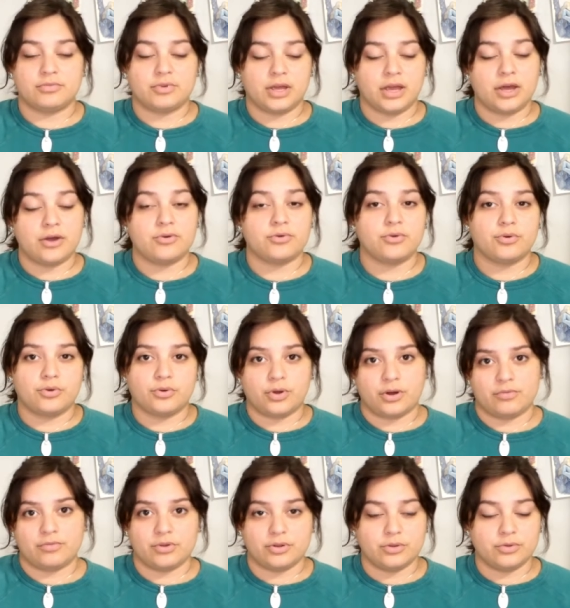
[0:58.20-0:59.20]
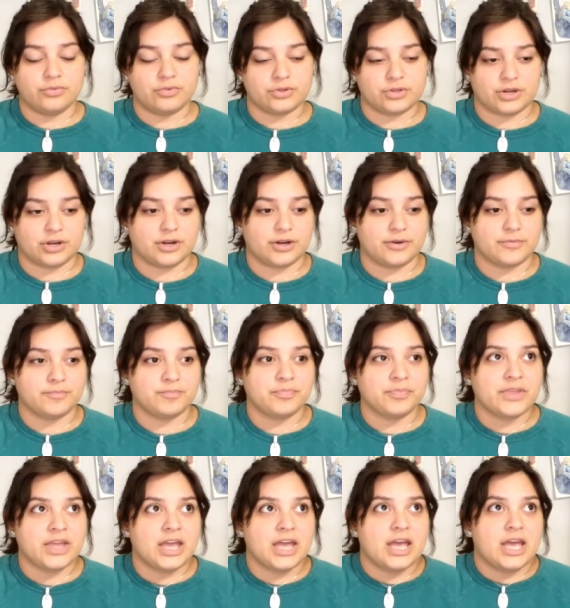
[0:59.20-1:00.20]
Eru of the Iluvatar.
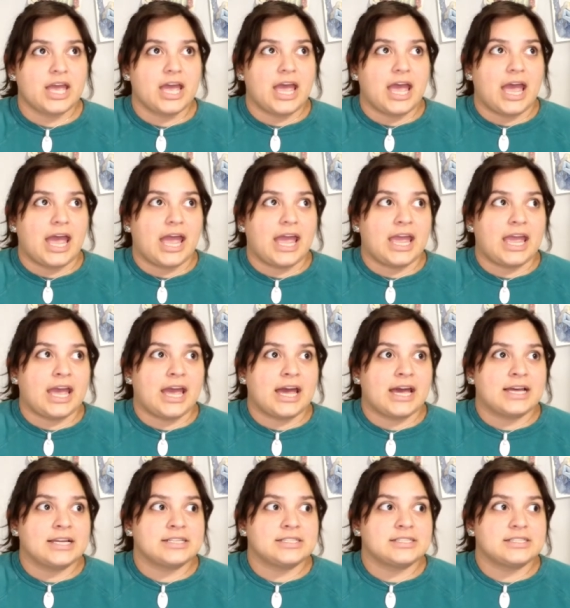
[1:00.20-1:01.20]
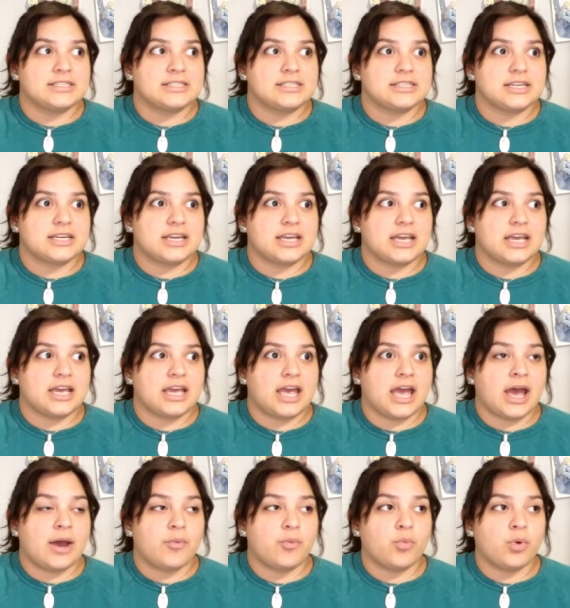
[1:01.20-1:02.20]
And
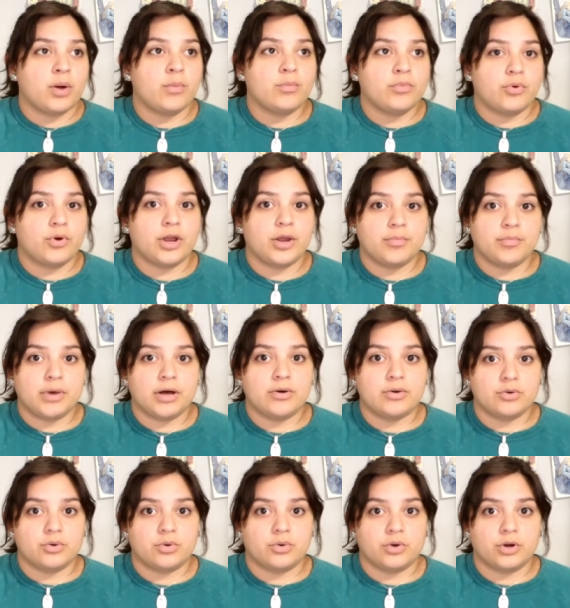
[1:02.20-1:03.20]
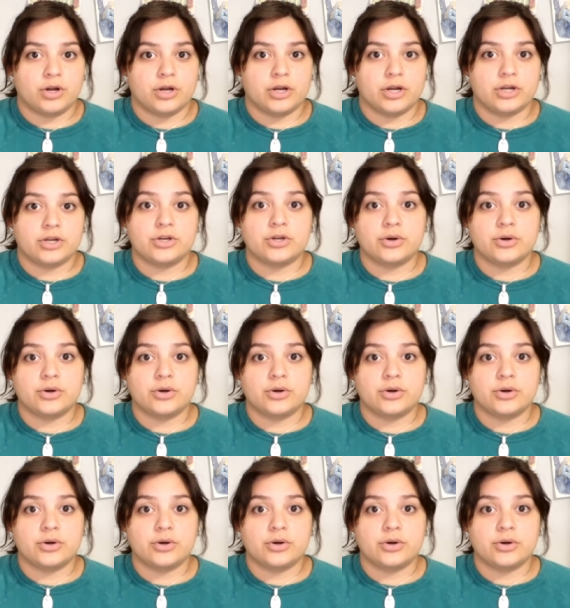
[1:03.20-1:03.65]
at one point, Melkor